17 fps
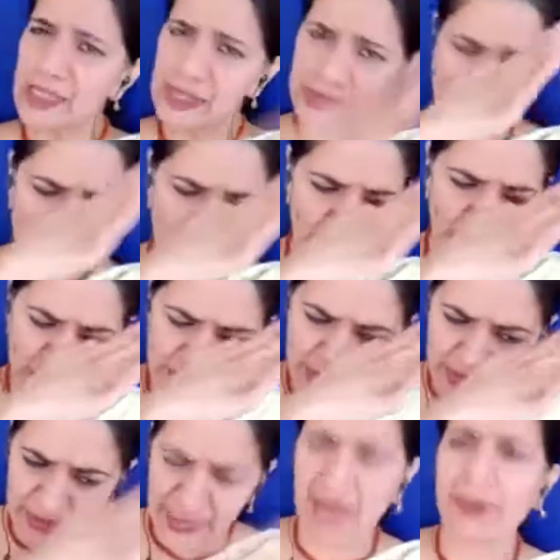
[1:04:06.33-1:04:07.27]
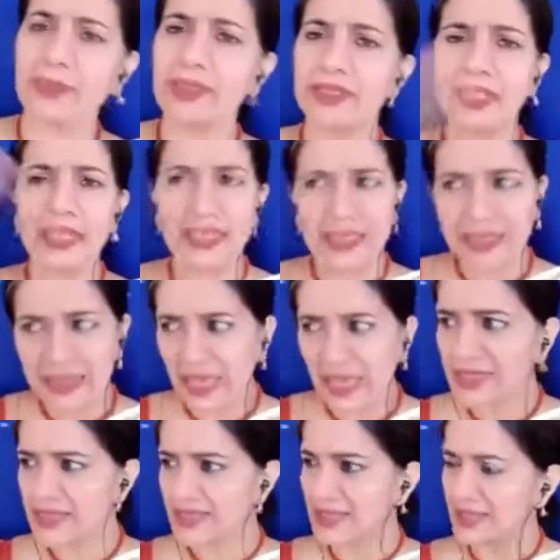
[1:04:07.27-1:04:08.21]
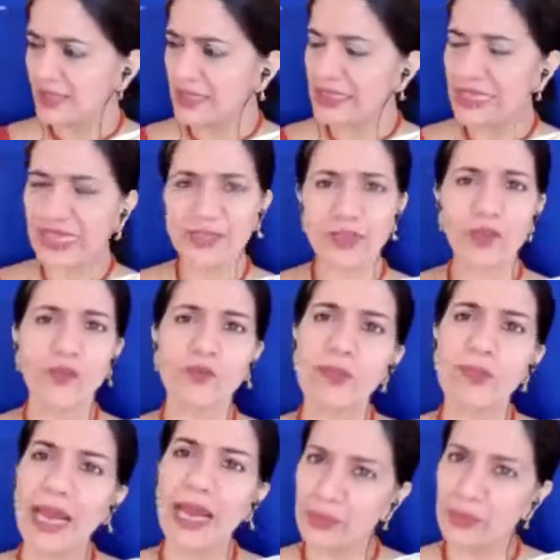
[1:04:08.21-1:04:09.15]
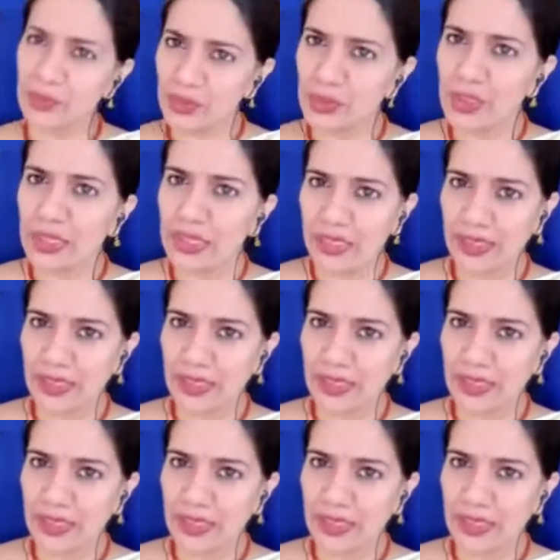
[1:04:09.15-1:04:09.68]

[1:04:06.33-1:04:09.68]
So Raman cut a length of bamboo,